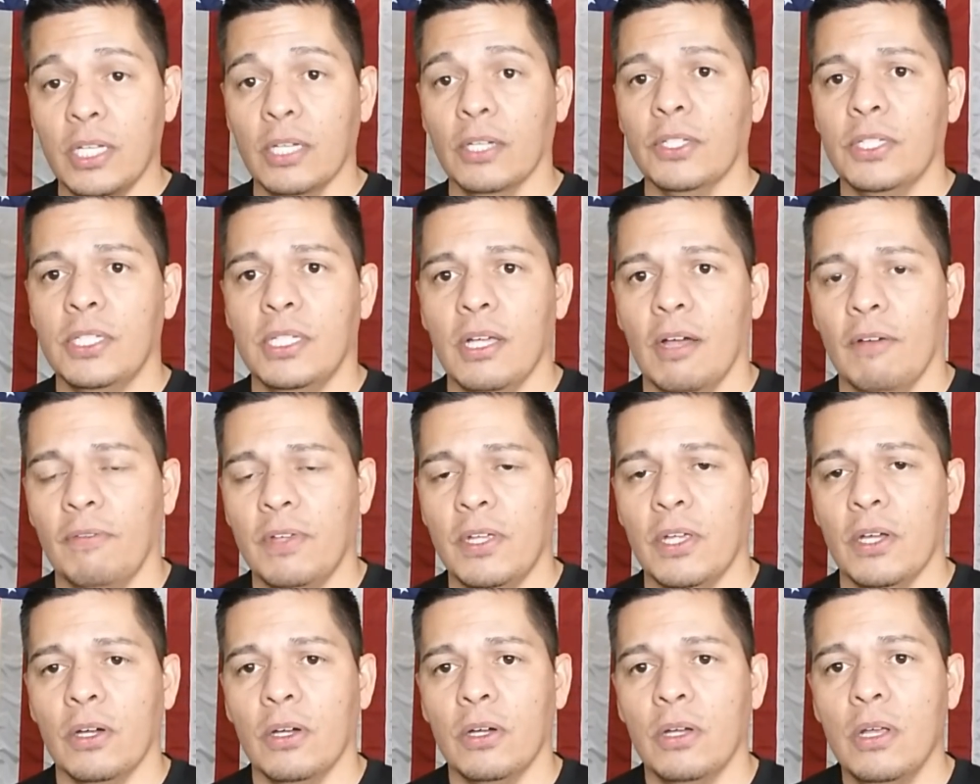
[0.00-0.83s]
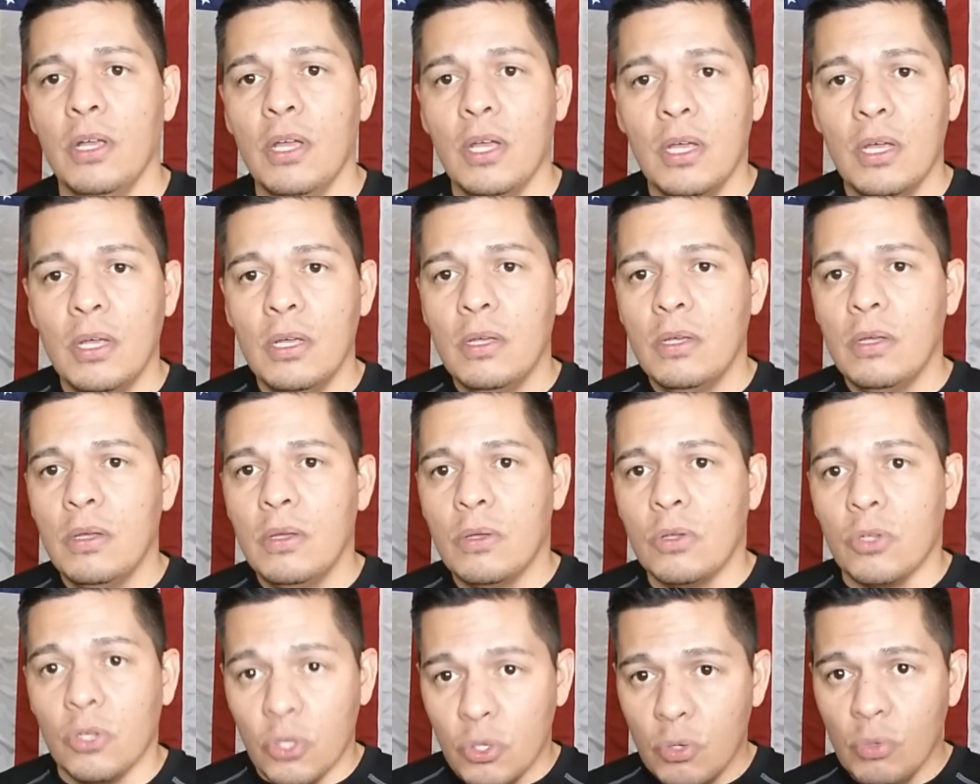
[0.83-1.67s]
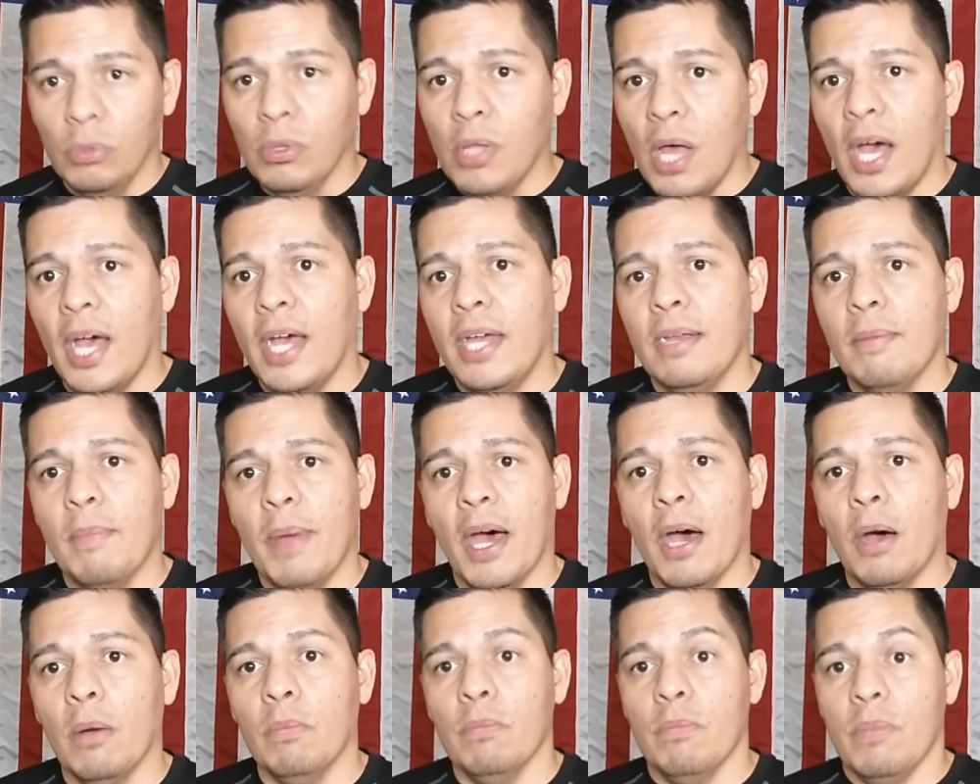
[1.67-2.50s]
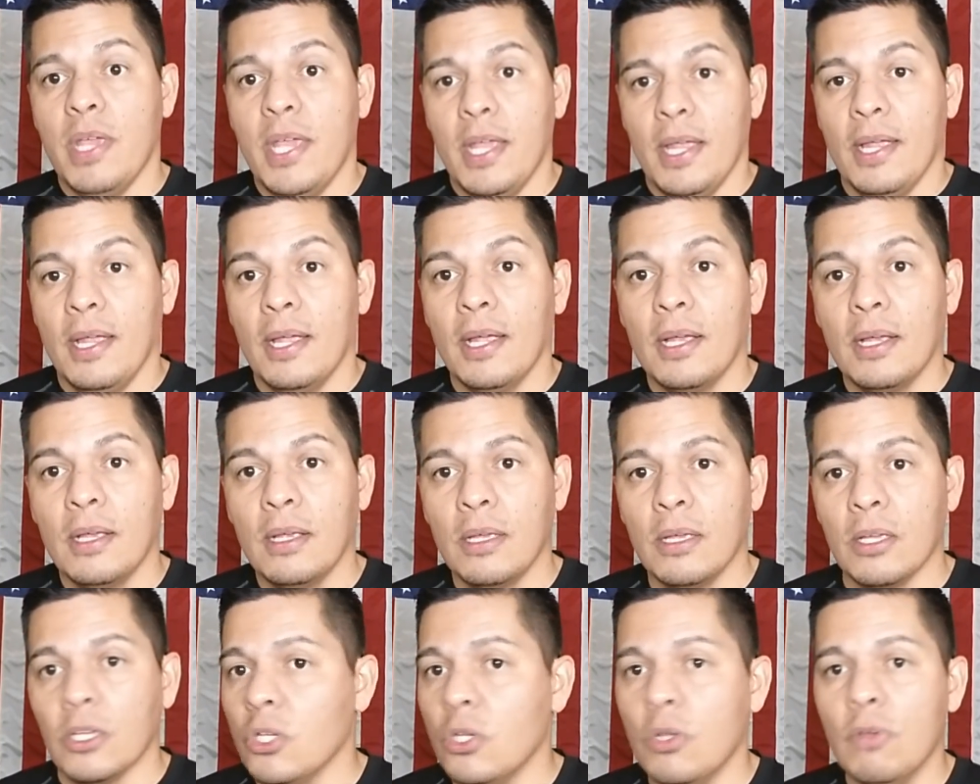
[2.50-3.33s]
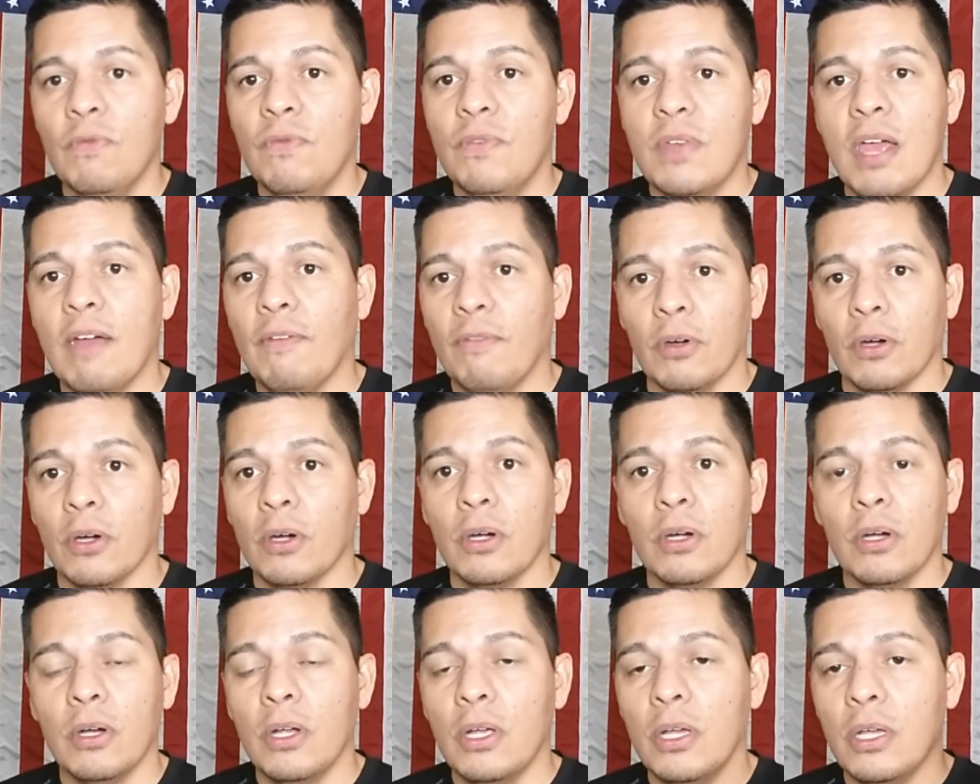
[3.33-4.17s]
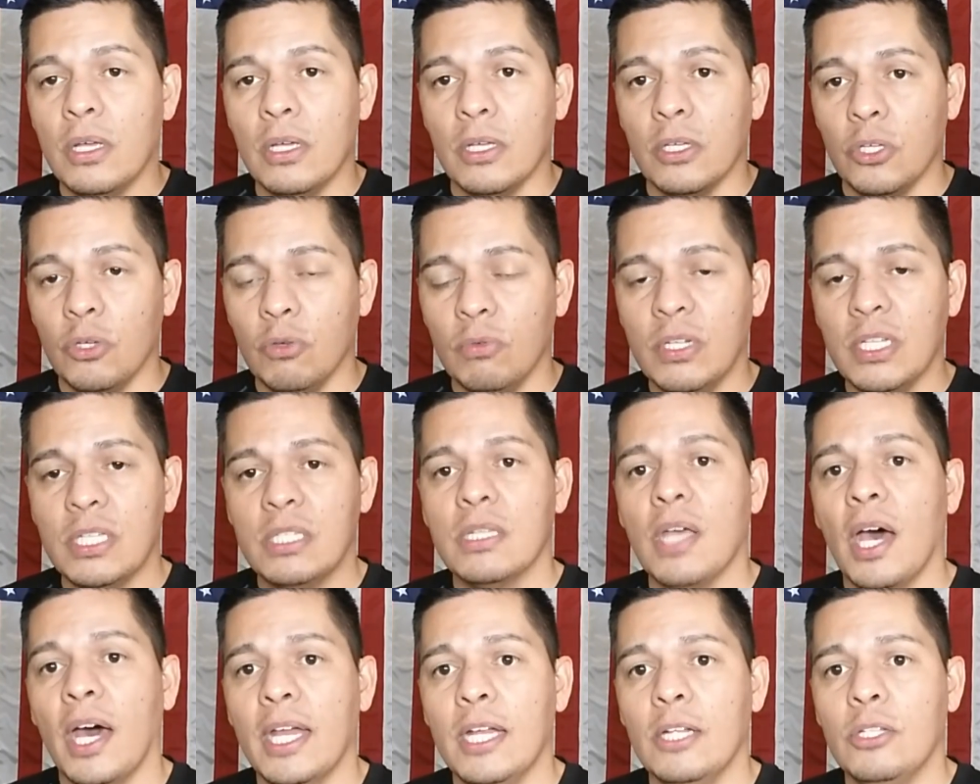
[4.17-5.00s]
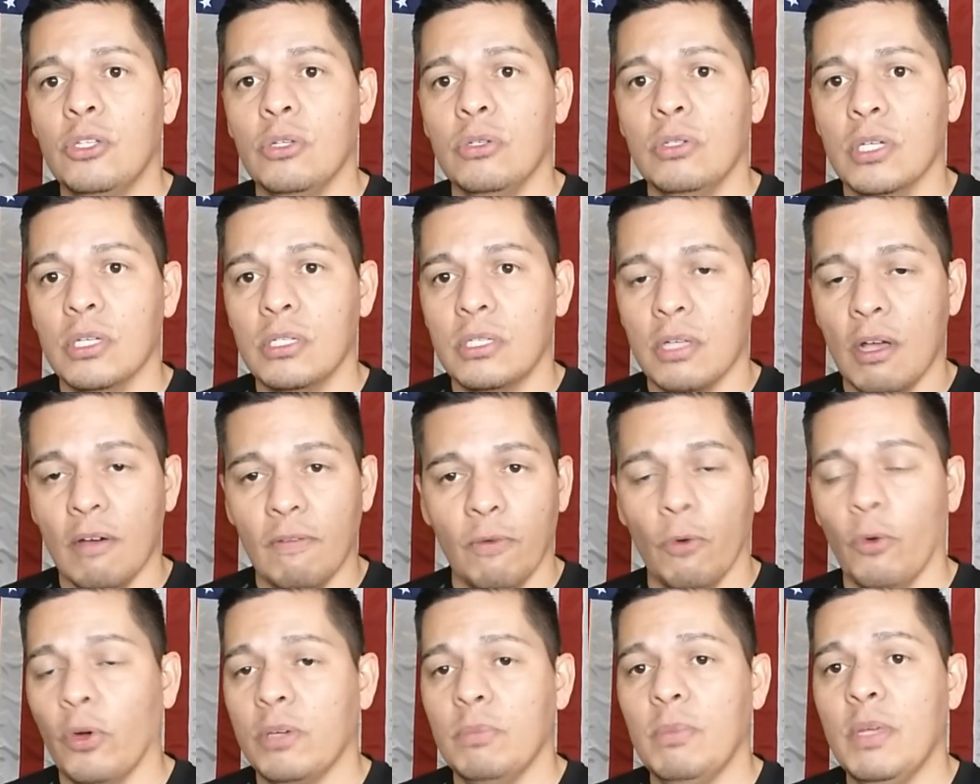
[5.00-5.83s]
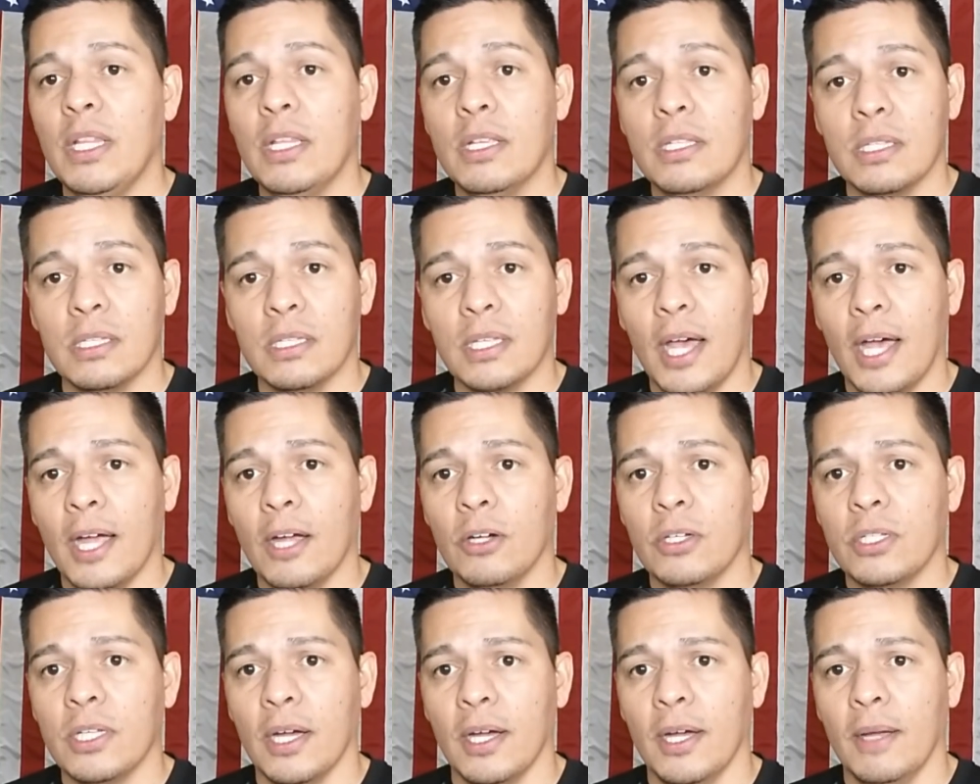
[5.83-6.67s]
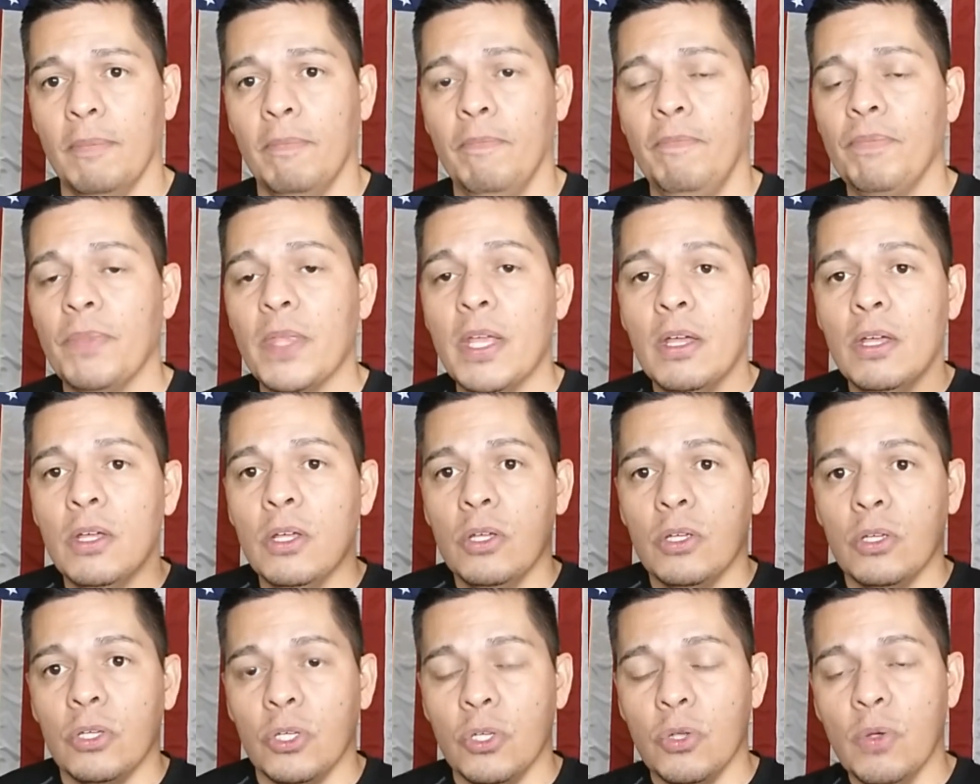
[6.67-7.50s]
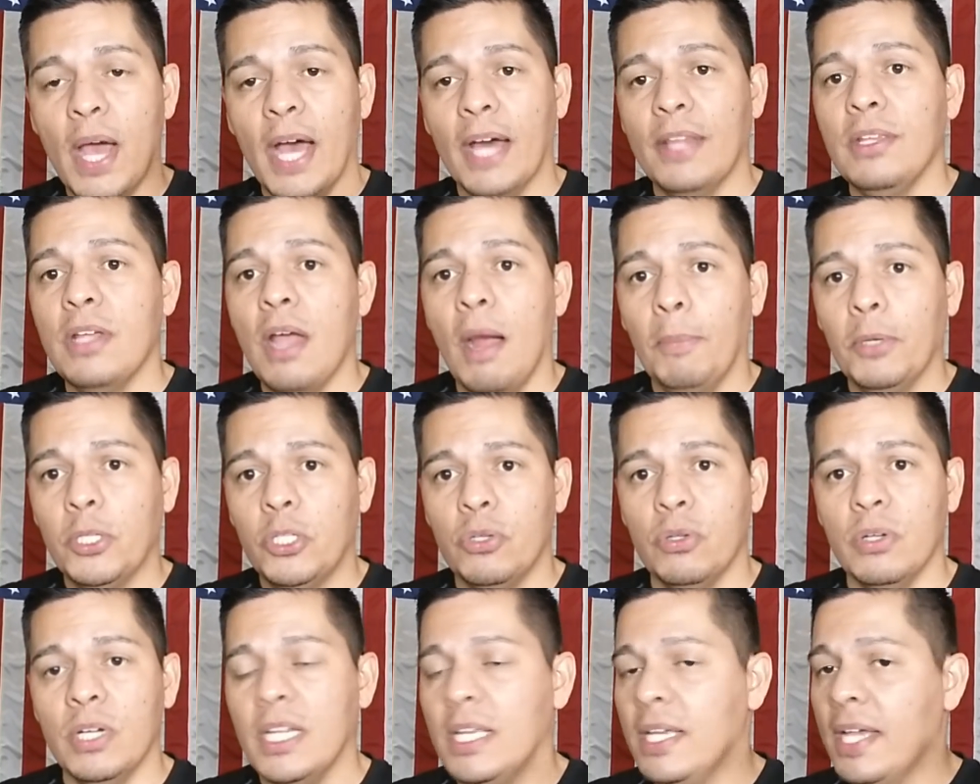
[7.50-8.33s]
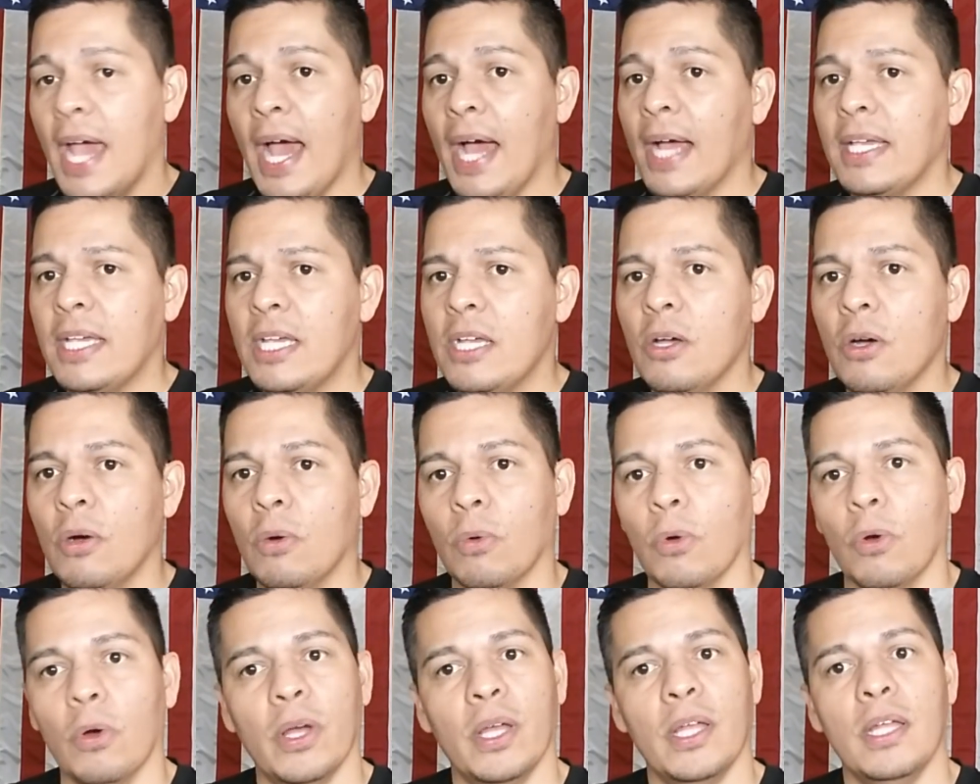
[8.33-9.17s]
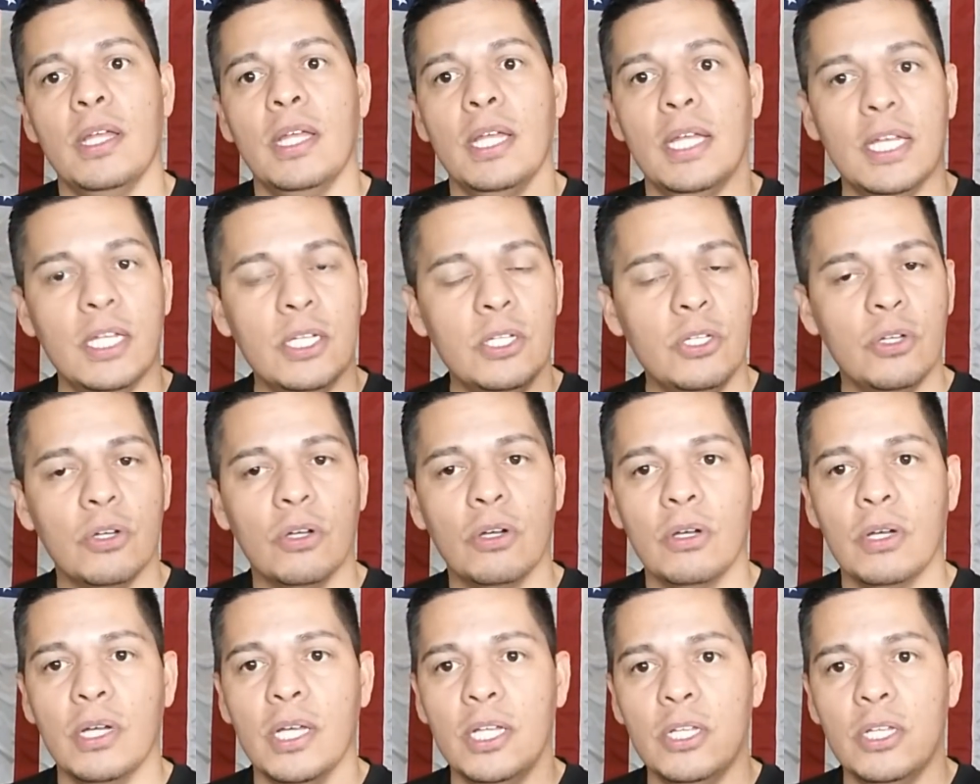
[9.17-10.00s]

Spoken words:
guilty of here. You lied about me. You decided to just avoid me this entire time. You had the opportunity at Kilroy in your